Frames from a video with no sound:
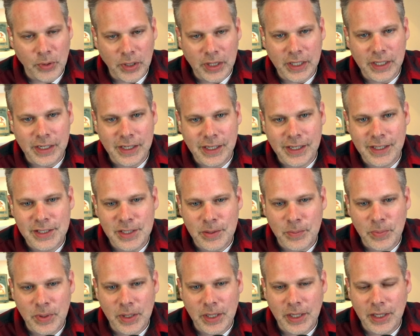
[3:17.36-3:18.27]
really needs to
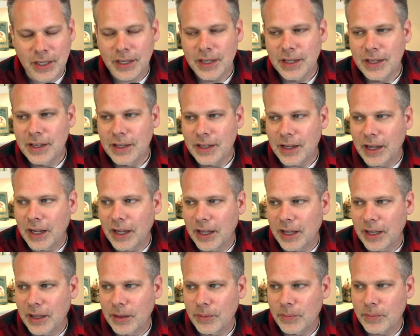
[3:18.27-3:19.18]
be,
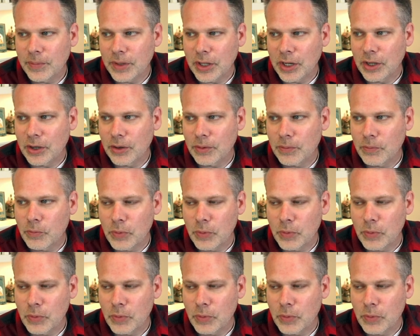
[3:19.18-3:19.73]
you know,